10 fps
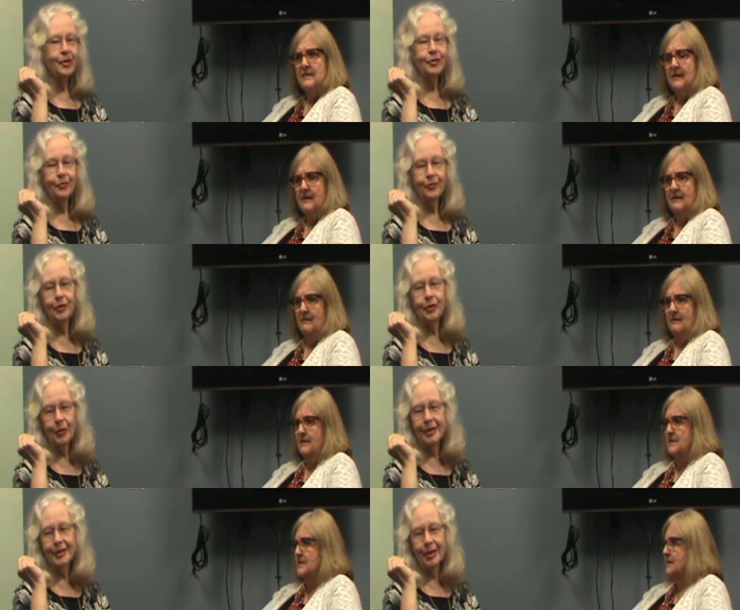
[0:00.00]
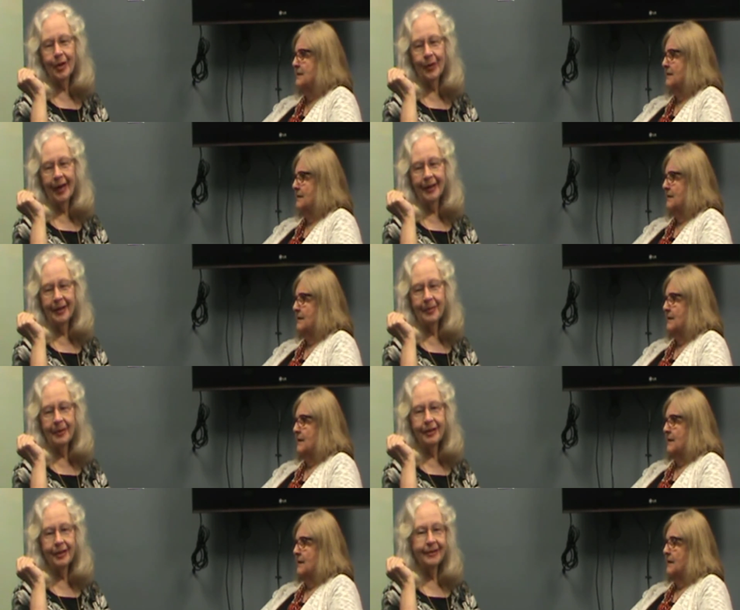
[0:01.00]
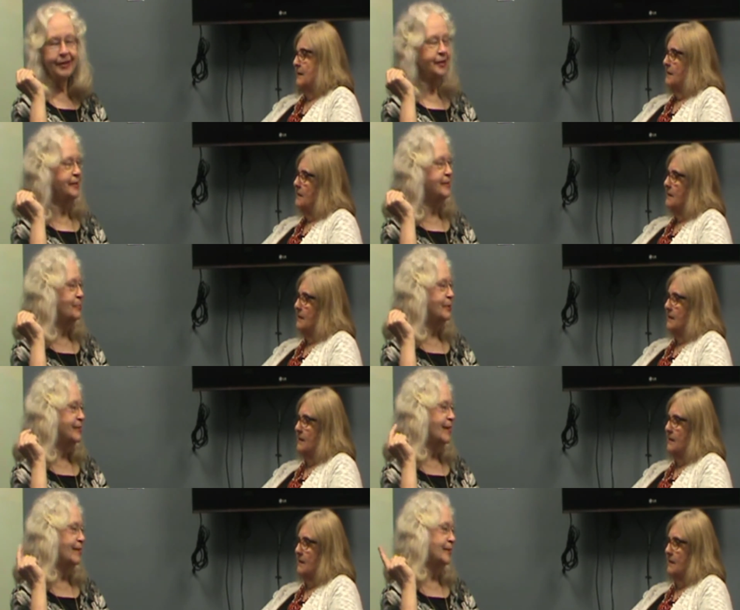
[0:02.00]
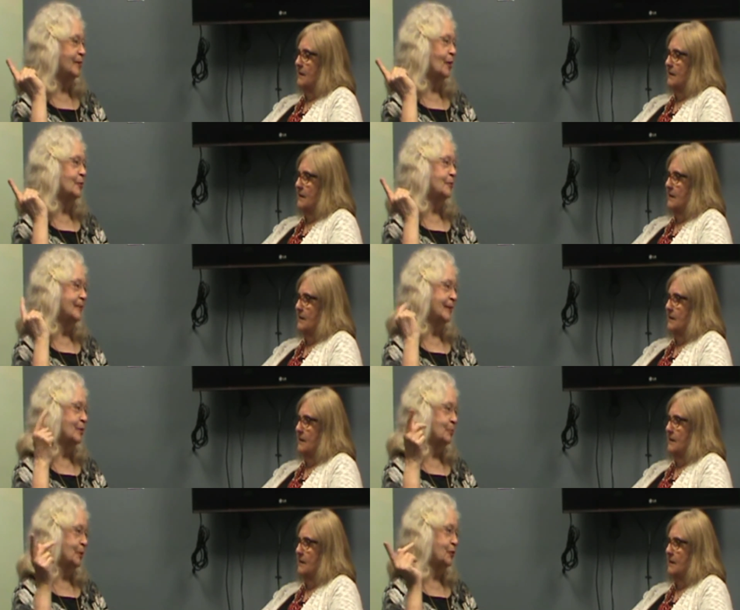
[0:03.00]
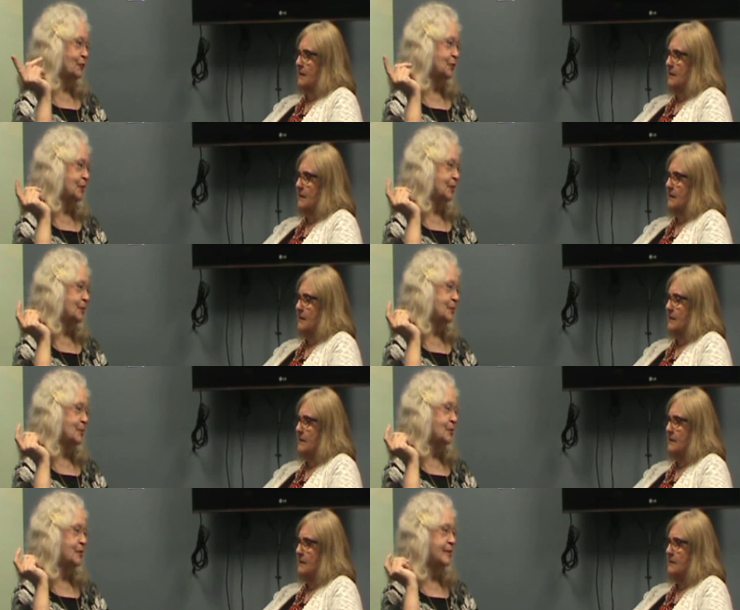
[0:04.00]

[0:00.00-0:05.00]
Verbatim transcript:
Speaker 1: sold a few with snow on it, but she, she's been selling art at the beach for years, so she